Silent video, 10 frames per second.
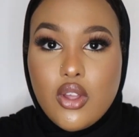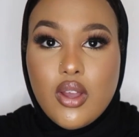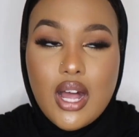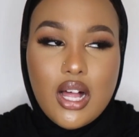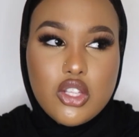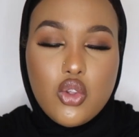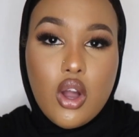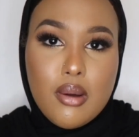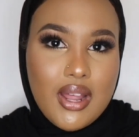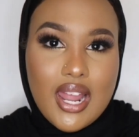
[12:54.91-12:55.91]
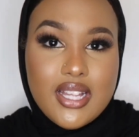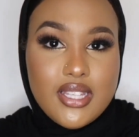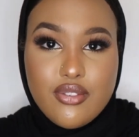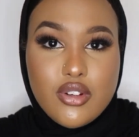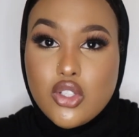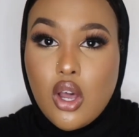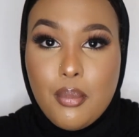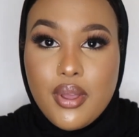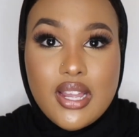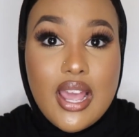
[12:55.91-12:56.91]
So I'll talk about like a different
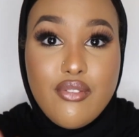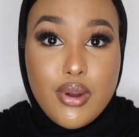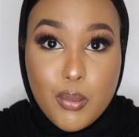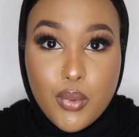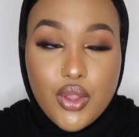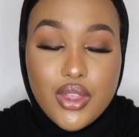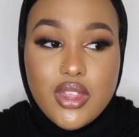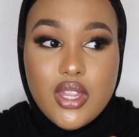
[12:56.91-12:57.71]
topic every month,